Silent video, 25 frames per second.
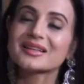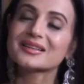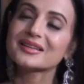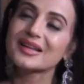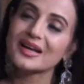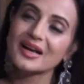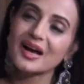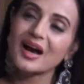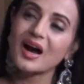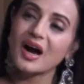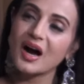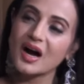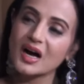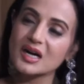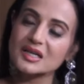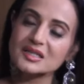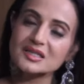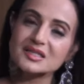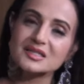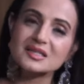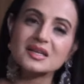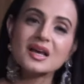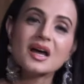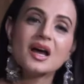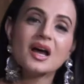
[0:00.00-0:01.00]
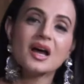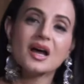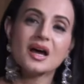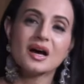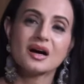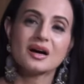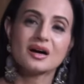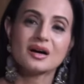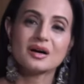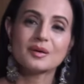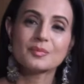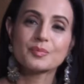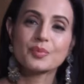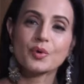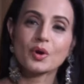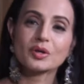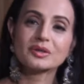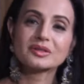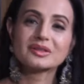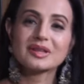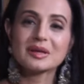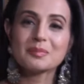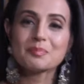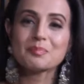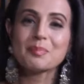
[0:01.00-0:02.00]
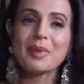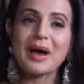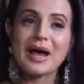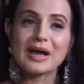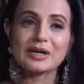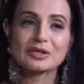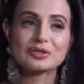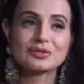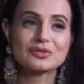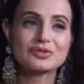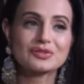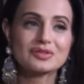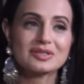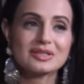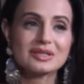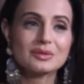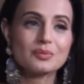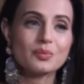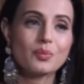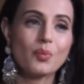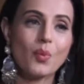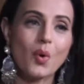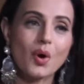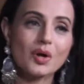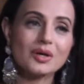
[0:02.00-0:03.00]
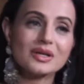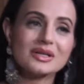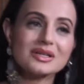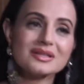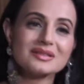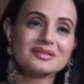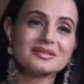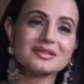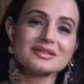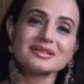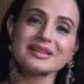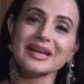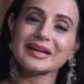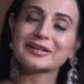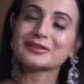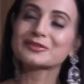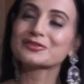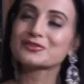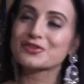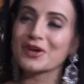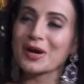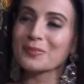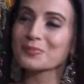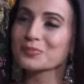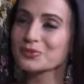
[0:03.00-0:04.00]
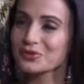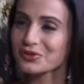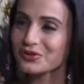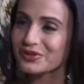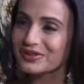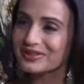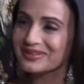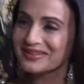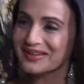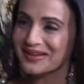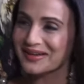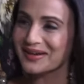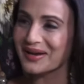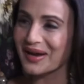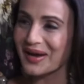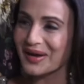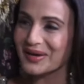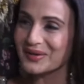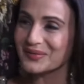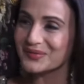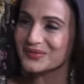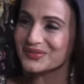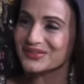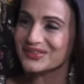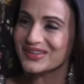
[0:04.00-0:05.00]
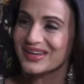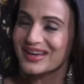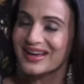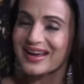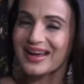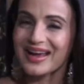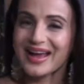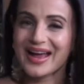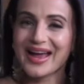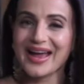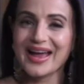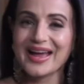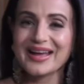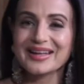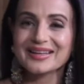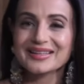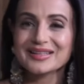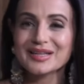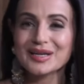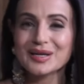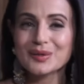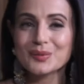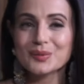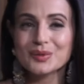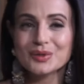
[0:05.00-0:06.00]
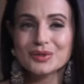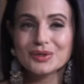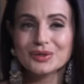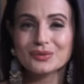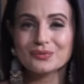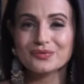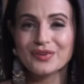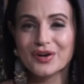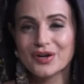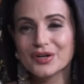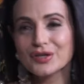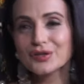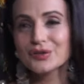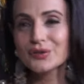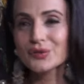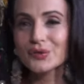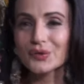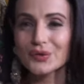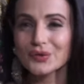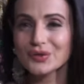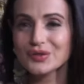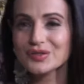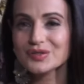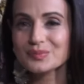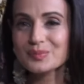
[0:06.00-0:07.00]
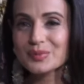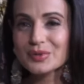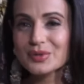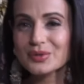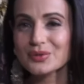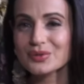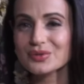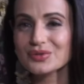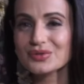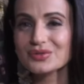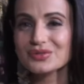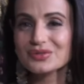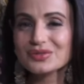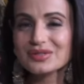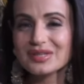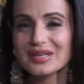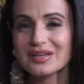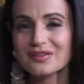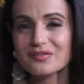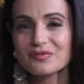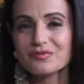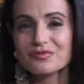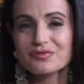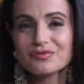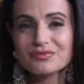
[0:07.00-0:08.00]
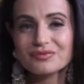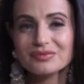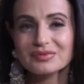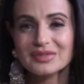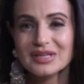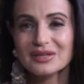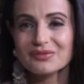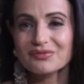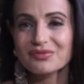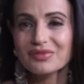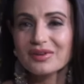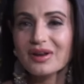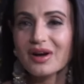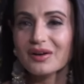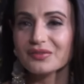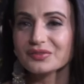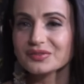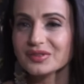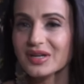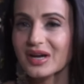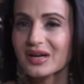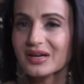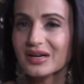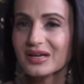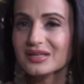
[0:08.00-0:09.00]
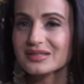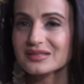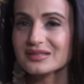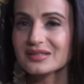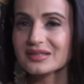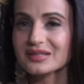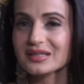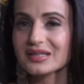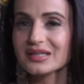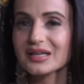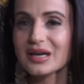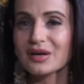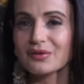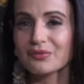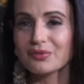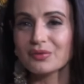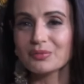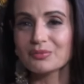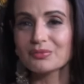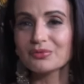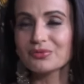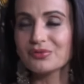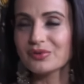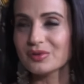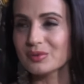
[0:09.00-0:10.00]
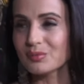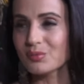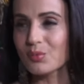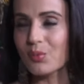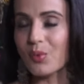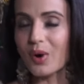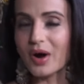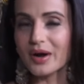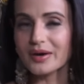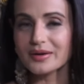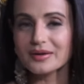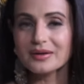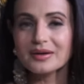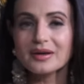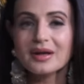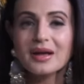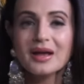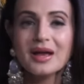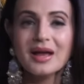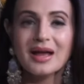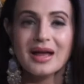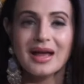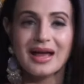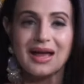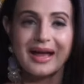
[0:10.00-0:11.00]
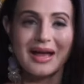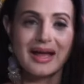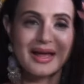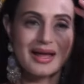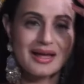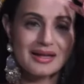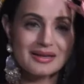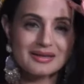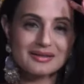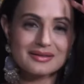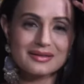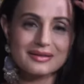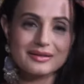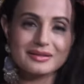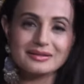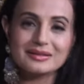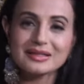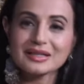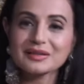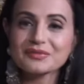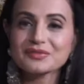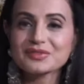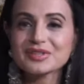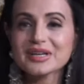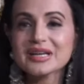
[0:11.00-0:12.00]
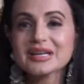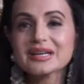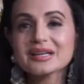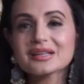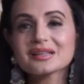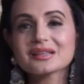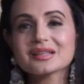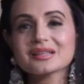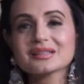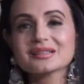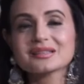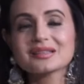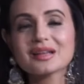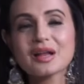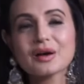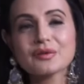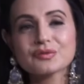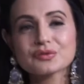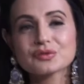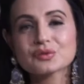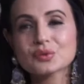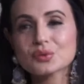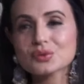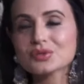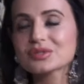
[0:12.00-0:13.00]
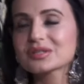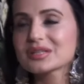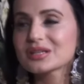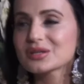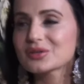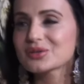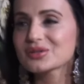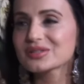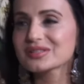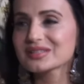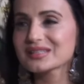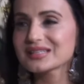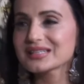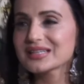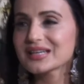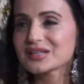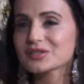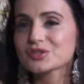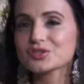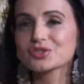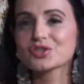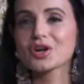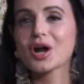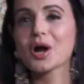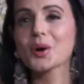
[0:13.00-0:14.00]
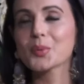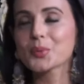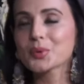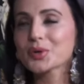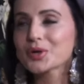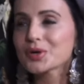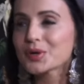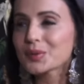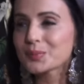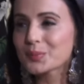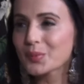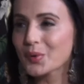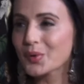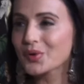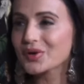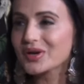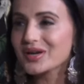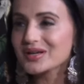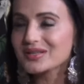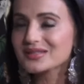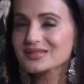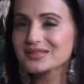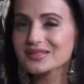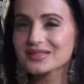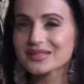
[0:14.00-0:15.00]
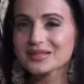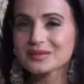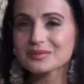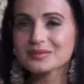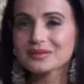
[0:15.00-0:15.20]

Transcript: In their hearts, brought them back to see what is the next chapter in their lives. And they were very curious because they've loved Tara and Sakina from film one. And they've taken this love so seriously and showered it upon us